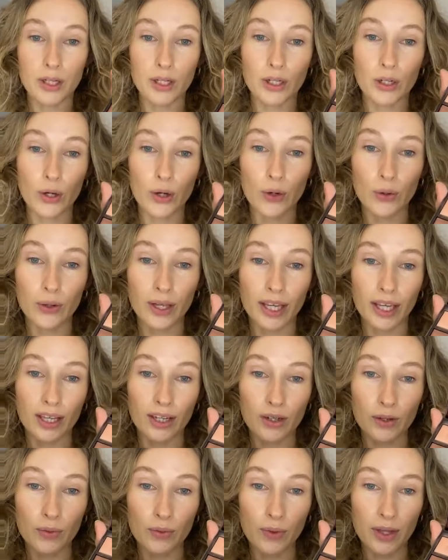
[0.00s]
I'm going to go
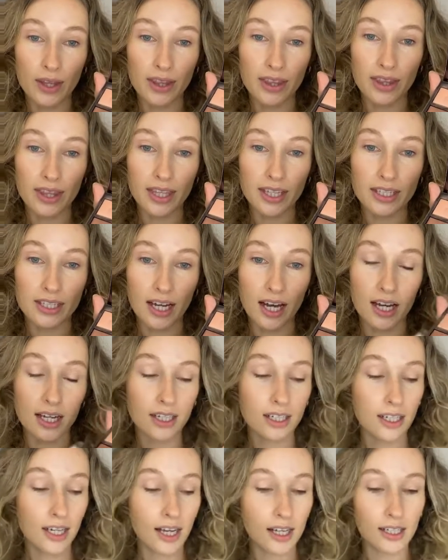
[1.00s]
in with the
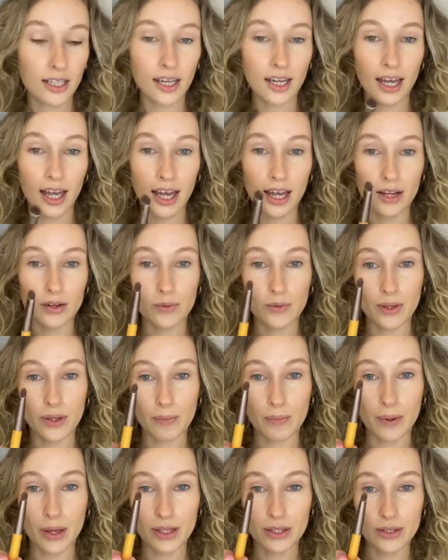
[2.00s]
darker color and
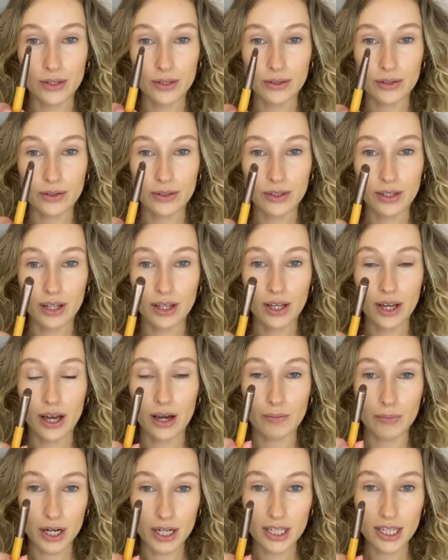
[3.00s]
with a pencil,
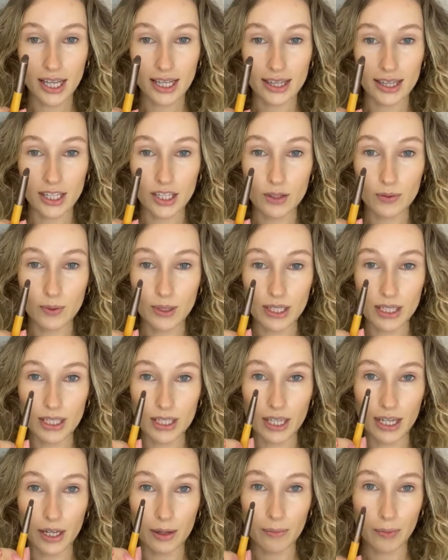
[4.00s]
a brush like this, which
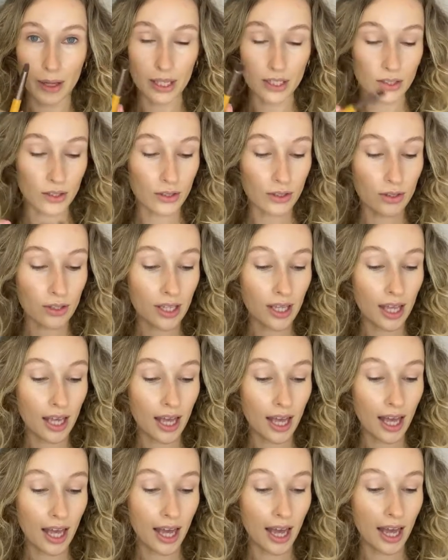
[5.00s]
is like a pencil,
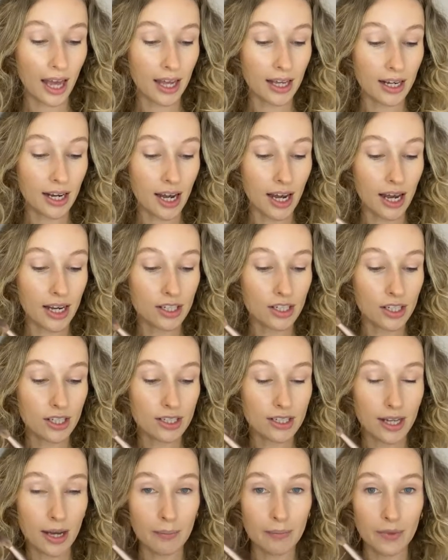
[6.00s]
and I
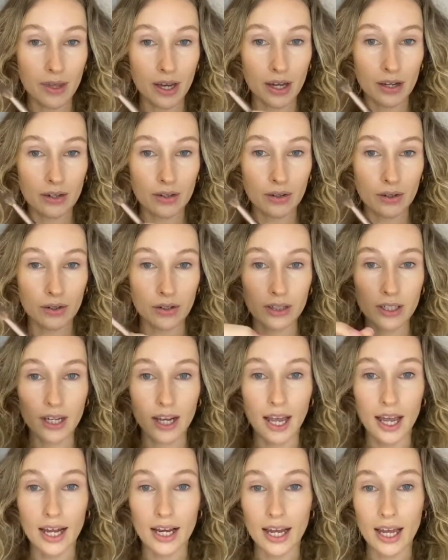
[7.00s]
just dab that
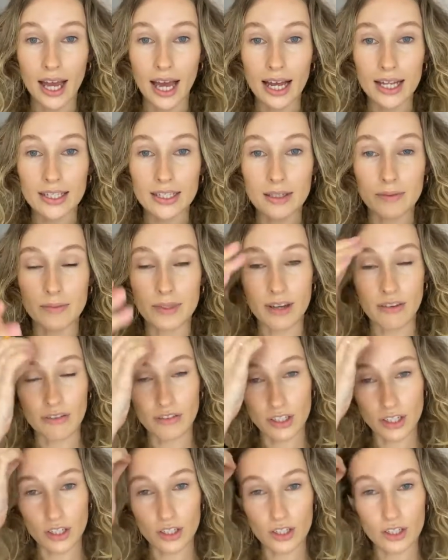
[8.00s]
on, and I add some
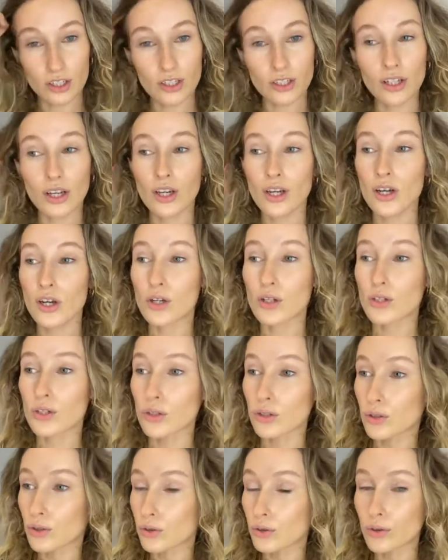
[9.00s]
definition
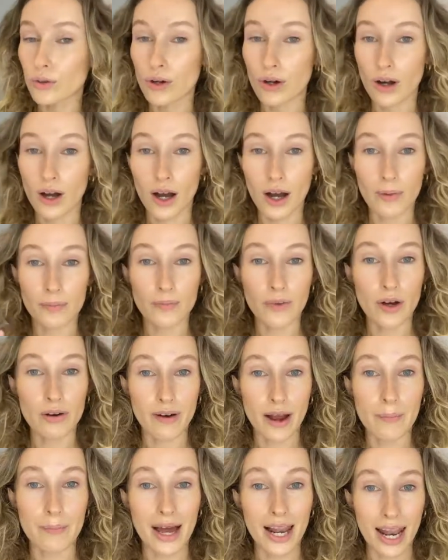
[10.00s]
to
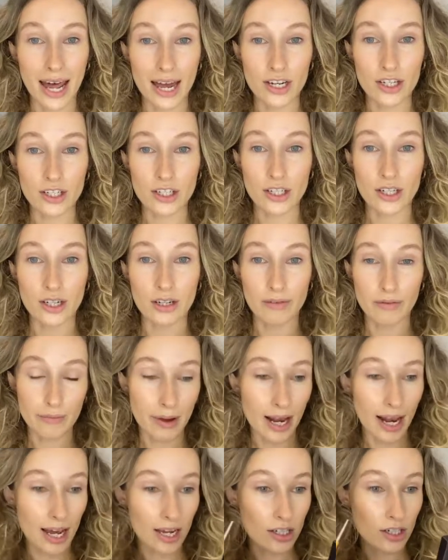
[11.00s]
around my lash
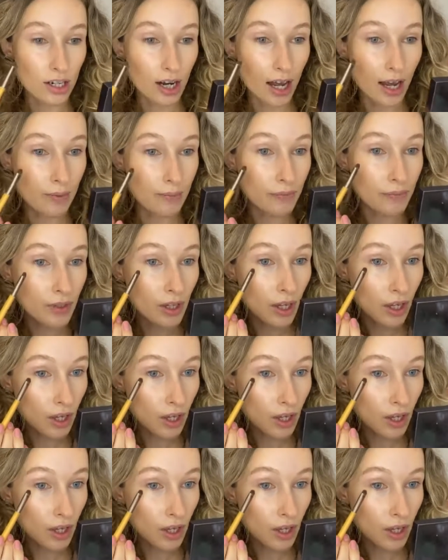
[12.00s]
line.